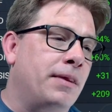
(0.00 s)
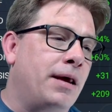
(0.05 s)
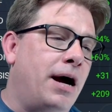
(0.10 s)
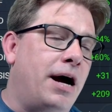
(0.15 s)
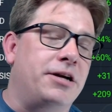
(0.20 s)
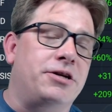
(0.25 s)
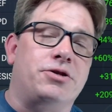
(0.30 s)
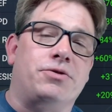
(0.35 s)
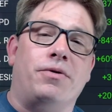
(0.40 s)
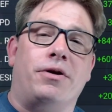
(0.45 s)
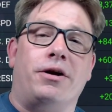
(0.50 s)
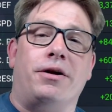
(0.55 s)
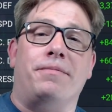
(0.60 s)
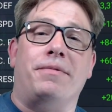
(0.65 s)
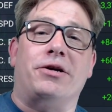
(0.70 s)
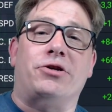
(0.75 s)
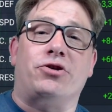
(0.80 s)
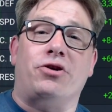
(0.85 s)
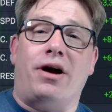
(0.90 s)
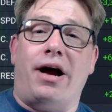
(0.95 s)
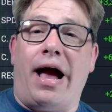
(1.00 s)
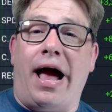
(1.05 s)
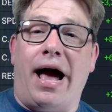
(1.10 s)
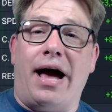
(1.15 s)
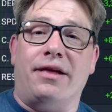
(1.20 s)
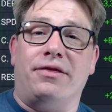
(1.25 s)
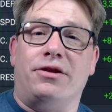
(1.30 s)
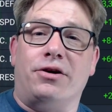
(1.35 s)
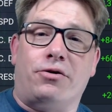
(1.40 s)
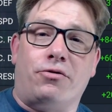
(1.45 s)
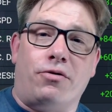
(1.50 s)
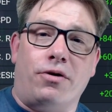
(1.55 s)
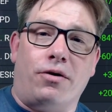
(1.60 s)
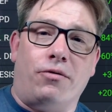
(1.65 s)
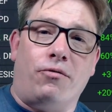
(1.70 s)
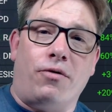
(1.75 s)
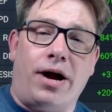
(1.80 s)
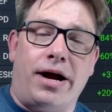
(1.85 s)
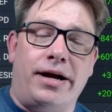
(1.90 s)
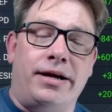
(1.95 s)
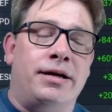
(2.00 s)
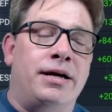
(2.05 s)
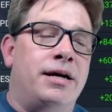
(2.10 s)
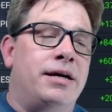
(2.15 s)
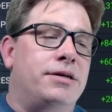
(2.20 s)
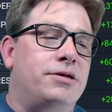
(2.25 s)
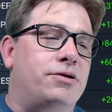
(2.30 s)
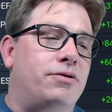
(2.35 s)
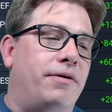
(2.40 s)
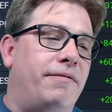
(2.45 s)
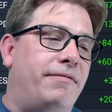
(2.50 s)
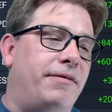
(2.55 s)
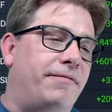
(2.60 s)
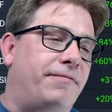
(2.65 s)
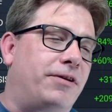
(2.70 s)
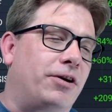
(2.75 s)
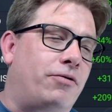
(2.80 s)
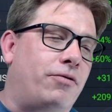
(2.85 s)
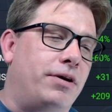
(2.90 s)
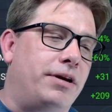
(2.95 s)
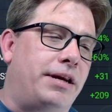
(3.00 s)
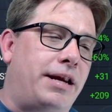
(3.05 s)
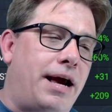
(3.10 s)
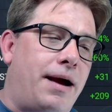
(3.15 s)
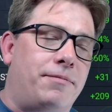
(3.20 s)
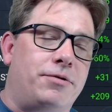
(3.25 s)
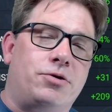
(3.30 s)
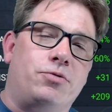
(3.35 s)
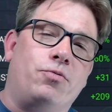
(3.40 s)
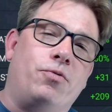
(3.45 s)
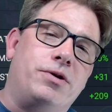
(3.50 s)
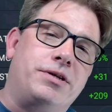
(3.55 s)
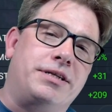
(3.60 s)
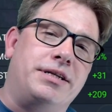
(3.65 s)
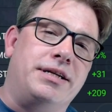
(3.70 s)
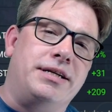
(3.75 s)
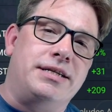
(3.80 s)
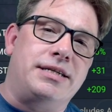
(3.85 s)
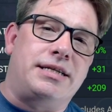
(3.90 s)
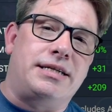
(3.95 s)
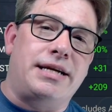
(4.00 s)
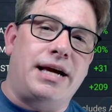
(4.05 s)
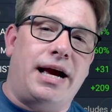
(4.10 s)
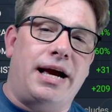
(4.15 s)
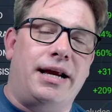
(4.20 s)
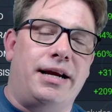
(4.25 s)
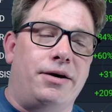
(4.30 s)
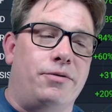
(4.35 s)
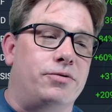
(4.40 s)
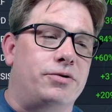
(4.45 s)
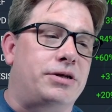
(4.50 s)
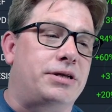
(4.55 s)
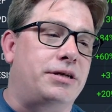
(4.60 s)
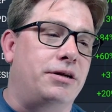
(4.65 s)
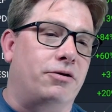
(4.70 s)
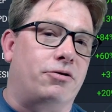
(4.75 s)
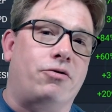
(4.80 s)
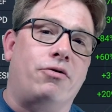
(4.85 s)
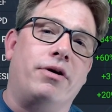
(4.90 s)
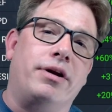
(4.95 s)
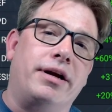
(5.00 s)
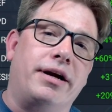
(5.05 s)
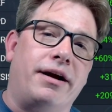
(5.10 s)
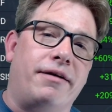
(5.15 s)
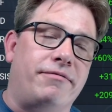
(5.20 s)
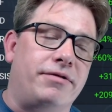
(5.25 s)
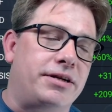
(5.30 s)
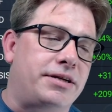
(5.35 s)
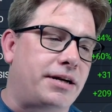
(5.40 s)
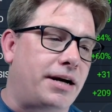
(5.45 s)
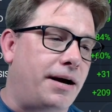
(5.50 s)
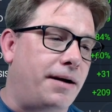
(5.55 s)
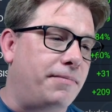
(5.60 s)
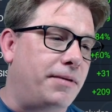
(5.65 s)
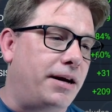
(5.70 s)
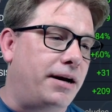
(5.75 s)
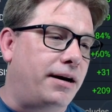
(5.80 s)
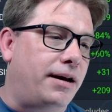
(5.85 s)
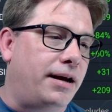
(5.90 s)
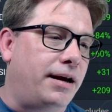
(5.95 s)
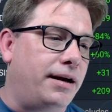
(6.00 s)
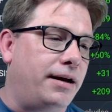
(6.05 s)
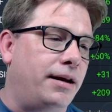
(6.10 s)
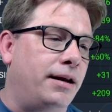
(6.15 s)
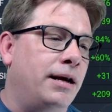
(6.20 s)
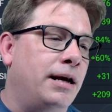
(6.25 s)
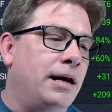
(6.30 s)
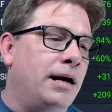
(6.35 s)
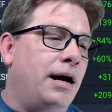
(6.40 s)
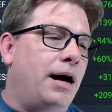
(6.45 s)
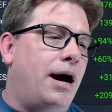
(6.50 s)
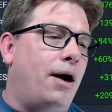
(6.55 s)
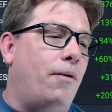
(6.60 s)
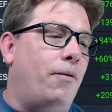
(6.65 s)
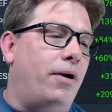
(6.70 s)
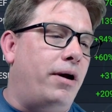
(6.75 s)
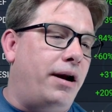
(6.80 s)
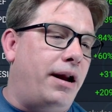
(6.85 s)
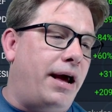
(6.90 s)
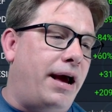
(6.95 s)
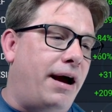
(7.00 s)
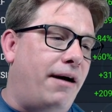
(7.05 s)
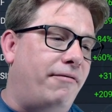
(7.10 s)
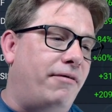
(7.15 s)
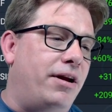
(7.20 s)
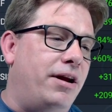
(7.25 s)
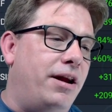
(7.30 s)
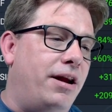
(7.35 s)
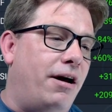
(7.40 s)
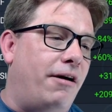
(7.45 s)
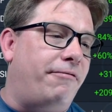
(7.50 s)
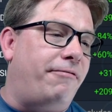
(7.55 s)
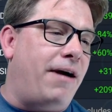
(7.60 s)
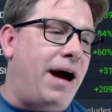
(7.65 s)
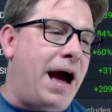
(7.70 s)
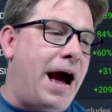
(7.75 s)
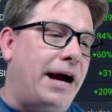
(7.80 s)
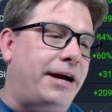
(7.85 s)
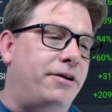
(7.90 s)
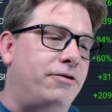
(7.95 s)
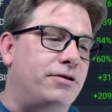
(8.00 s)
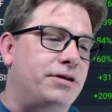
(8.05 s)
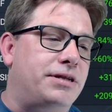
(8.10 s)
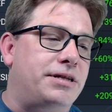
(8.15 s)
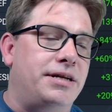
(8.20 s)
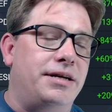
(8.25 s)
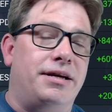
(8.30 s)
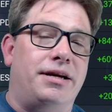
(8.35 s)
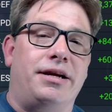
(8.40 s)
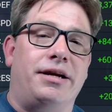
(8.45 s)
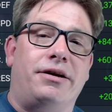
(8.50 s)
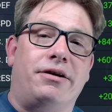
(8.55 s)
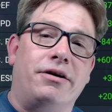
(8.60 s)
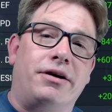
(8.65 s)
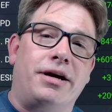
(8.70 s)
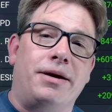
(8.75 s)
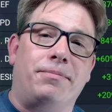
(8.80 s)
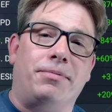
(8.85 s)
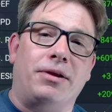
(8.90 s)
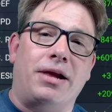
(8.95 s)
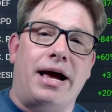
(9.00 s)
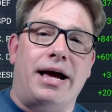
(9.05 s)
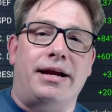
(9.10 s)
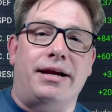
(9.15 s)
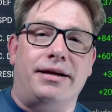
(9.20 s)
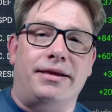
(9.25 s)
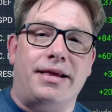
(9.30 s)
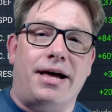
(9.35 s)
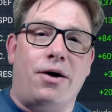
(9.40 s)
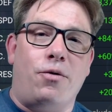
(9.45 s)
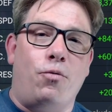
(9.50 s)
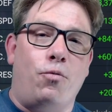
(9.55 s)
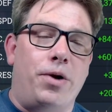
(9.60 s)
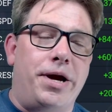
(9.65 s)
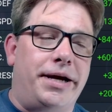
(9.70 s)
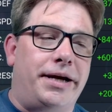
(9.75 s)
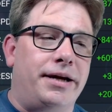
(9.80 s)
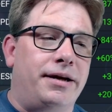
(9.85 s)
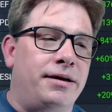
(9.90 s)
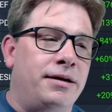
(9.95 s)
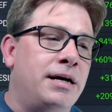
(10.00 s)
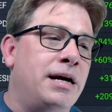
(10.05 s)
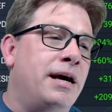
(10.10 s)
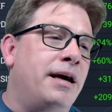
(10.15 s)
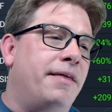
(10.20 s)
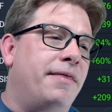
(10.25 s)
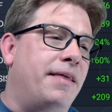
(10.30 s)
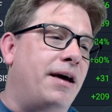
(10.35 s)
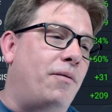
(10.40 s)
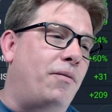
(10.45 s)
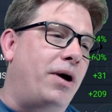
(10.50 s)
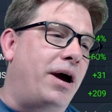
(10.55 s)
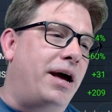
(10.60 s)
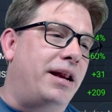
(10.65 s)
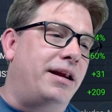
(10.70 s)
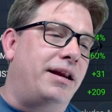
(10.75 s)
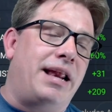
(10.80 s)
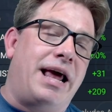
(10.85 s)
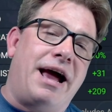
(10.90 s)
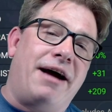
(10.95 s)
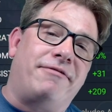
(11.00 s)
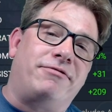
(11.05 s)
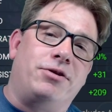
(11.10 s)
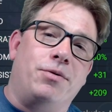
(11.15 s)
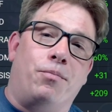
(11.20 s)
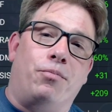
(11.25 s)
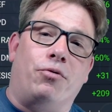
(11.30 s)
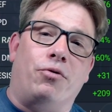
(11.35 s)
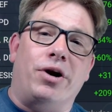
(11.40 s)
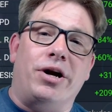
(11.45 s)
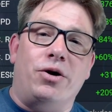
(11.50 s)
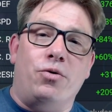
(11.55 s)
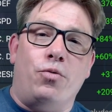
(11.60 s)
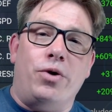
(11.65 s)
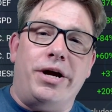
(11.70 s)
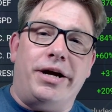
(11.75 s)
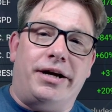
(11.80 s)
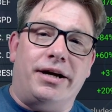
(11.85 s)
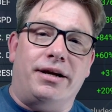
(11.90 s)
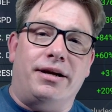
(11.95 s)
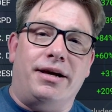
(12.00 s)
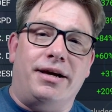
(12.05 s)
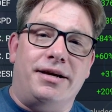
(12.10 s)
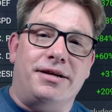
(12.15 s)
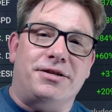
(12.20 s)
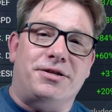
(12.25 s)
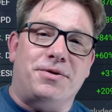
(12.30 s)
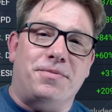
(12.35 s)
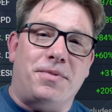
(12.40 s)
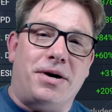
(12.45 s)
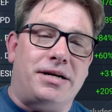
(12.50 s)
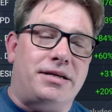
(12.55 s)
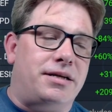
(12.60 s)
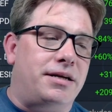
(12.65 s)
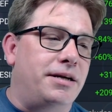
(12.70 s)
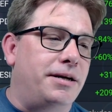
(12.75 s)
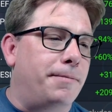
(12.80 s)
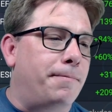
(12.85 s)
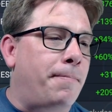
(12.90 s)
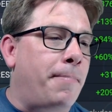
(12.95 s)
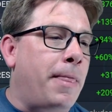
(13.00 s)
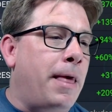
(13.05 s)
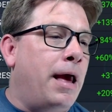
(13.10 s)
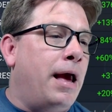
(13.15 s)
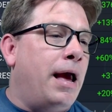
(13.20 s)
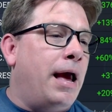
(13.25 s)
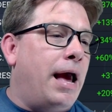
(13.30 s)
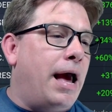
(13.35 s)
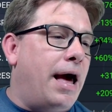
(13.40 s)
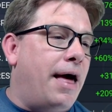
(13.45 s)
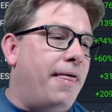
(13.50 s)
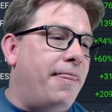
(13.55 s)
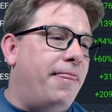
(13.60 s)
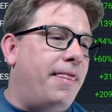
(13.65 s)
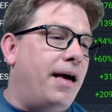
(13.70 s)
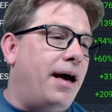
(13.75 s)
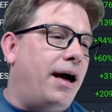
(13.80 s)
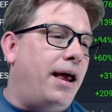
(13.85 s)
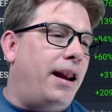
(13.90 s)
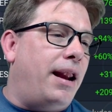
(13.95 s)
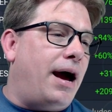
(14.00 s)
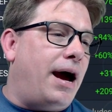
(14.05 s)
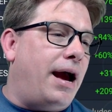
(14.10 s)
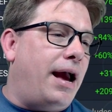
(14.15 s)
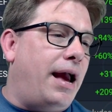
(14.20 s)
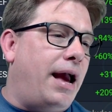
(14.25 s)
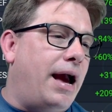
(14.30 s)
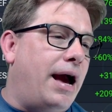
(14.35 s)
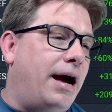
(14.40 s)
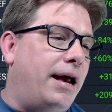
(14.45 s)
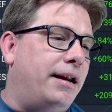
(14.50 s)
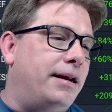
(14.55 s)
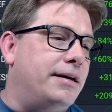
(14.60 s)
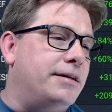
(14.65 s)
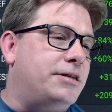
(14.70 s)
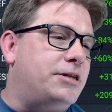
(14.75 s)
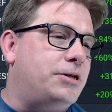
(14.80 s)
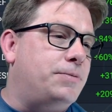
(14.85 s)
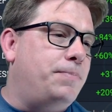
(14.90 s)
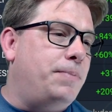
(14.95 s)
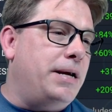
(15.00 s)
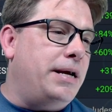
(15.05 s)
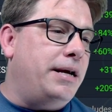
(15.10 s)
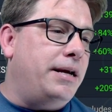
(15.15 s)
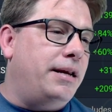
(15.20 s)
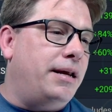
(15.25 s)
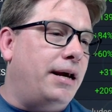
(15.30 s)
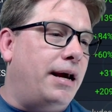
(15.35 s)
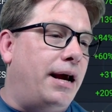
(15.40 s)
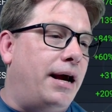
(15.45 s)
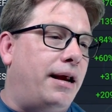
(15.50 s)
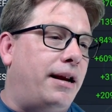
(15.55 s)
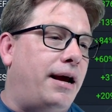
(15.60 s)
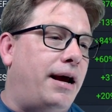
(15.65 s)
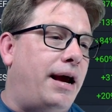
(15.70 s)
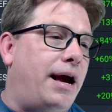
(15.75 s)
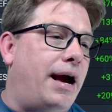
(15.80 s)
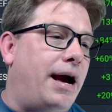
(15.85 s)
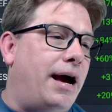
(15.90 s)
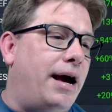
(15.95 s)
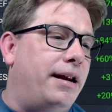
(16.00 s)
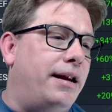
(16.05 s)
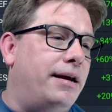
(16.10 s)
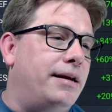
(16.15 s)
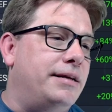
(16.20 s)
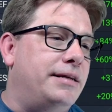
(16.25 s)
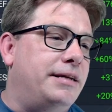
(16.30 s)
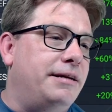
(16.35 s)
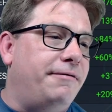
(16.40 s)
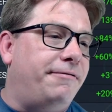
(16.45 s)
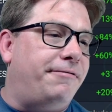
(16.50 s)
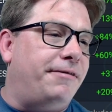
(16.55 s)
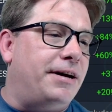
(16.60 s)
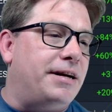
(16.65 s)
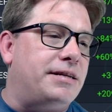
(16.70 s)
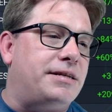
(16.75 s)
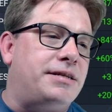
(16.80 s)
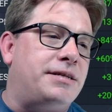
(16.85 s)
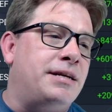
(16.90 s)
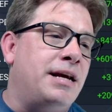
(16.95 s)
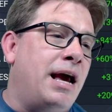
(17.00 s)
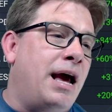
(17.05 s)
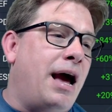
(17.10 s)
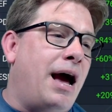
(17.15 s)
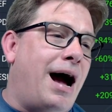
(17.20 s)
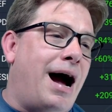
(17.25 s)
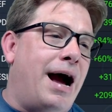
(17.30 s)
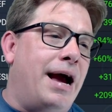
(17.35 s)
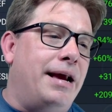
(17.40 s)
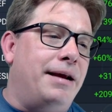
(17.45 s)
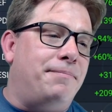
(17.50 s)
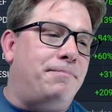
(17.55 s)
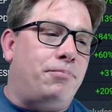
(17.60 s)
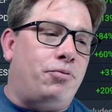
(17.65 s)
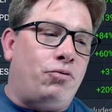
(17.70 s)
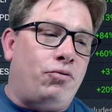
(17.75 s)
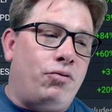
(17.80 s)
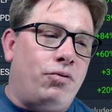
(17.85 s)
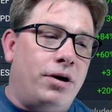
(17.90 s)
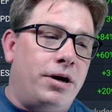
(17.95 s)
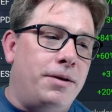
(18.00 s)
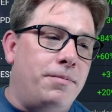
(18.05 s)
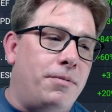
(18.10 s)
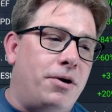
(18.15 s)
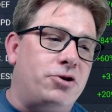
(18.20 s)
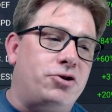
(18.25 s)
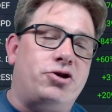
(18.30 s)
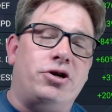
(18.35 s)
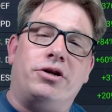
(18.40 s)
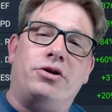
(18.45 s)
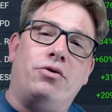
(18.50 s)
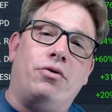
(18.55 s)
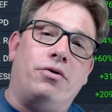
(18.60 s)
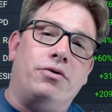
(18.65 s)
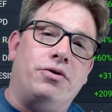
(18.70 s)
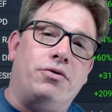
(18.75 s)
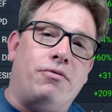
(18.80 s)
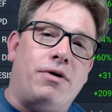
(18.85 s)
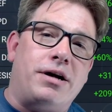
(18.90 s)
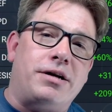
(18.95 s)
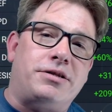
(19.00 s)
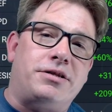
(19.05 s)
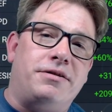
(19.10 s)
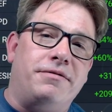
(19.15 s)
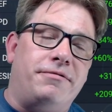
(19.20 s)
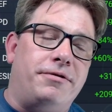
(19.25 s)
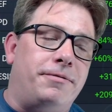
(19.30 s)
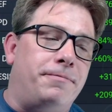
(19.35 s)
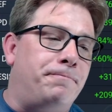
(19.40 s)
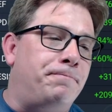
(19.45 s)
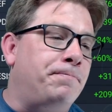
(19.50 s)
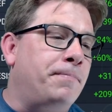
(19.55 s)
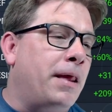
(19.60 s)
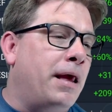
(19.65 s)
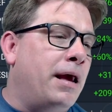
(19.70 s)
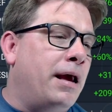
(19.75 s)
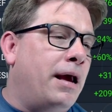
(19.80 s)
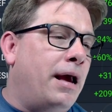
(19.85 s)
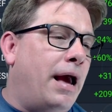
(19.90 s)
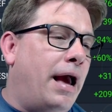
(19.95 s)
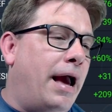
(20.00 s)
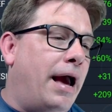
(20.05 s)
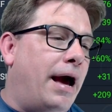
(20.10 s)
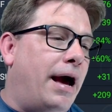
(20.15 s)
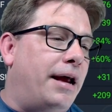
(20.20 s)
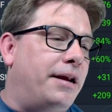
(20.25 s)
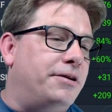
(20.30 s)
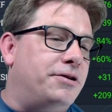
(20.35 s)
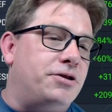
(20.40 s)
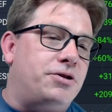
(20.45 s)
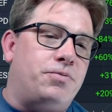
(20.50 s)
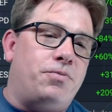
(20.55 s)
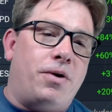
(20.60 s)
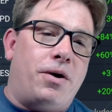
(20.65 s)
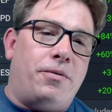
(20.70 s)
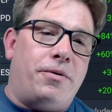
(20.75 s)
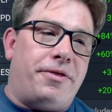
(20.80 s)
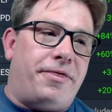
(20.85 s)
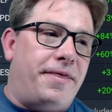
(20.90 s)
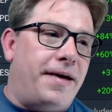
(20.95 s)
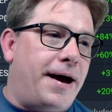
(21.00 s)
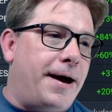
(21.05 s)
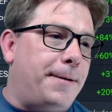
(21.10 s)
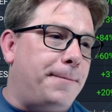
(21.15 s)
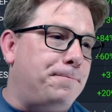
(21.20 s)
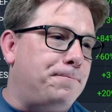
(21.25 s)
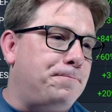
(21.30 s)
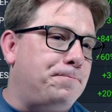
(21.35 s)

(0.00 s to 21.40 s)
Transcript: I just wanted to make sure I had the crit rate. So even if the crit damage wasn't insane, it was still critting every time that it hit. I wanted to have enough accuracy that he could keep landing that weaken. That way I didn't have to bring weaken into my team. And then I had speed and I had defense. I pretty much ignored the rest of them and just went with that.